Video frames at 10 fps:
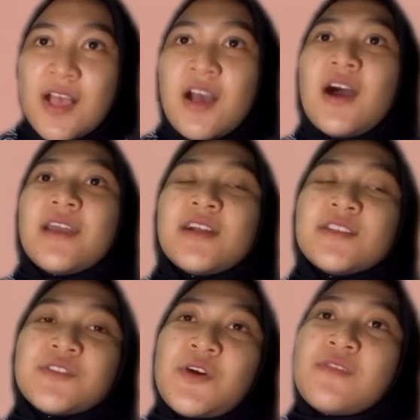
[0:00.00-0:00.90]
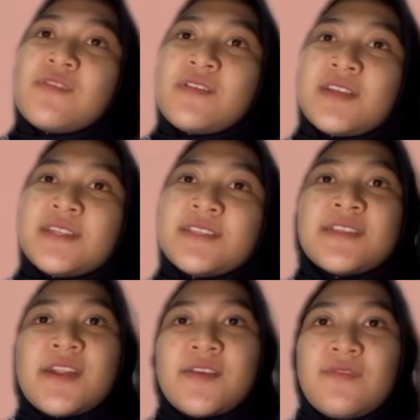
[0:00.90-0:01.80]
I also offer the
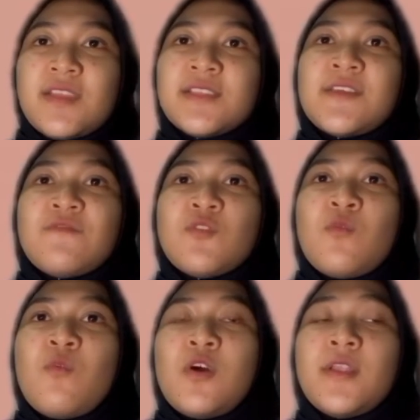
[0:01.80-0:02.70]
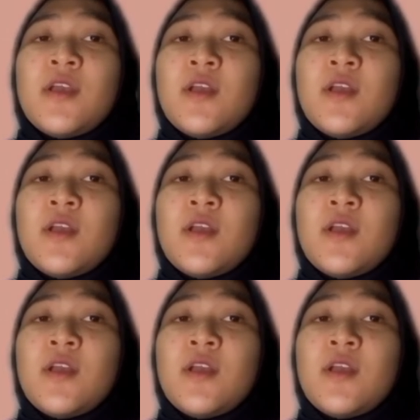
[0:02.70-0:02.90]
service if you want